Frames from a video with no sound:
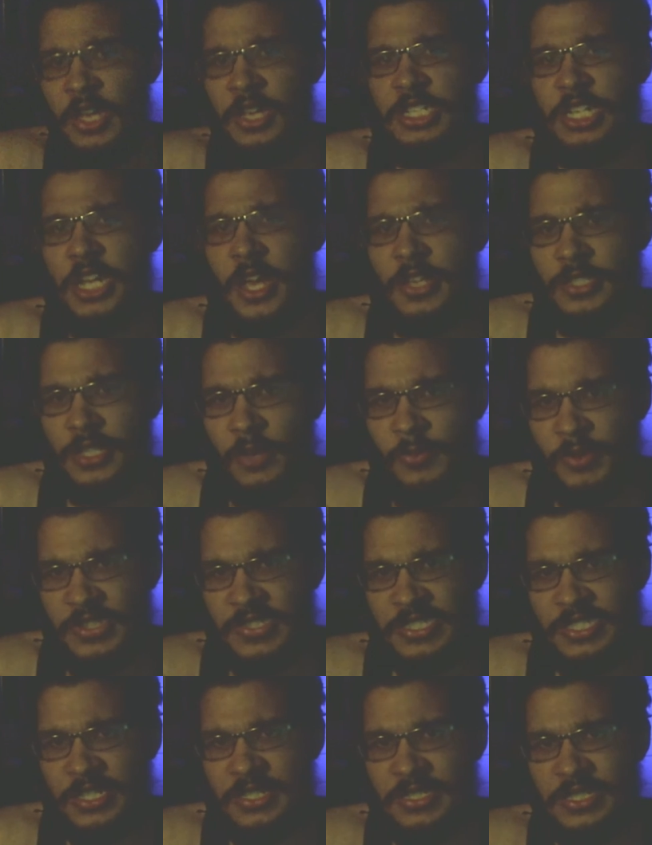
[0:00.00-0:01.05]
Shout out to all
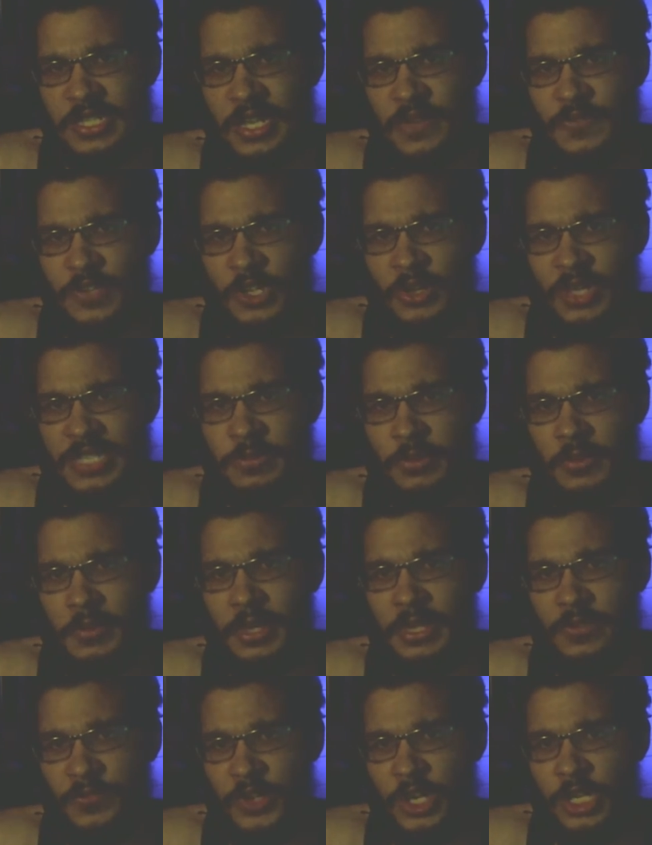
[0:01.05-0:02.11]
160 of you that's moving
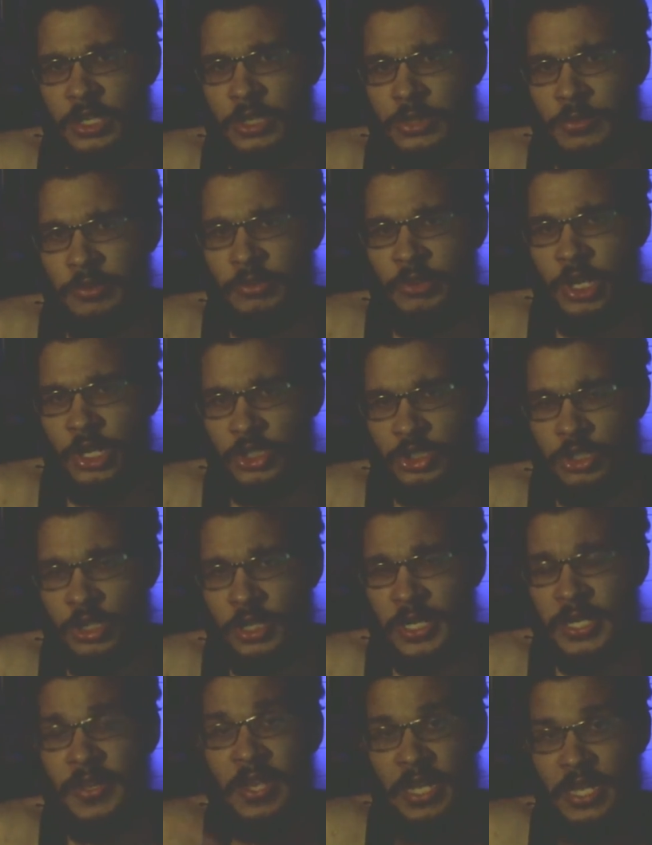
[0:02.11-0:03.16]
on this fun YouTube creator's
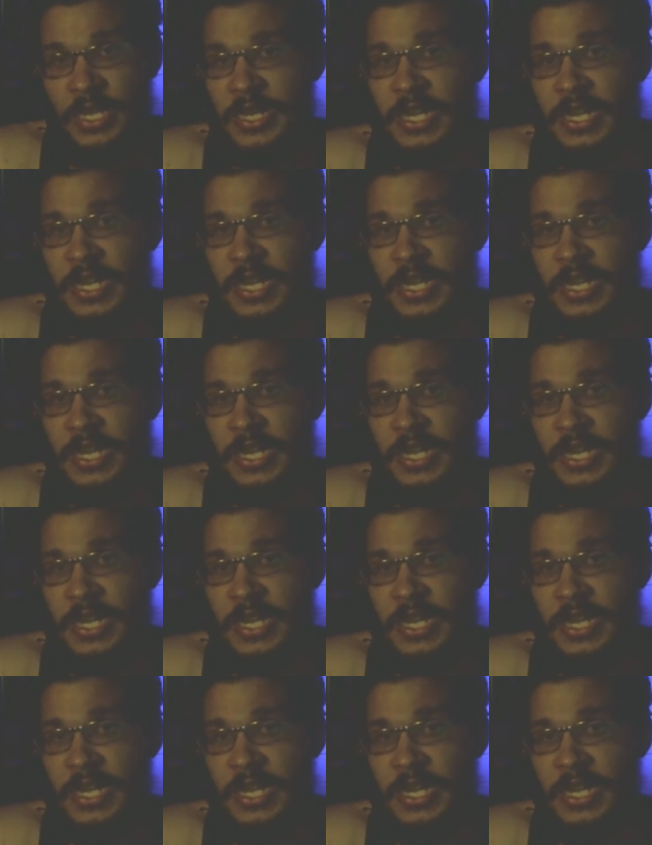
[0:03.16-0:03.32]
journey.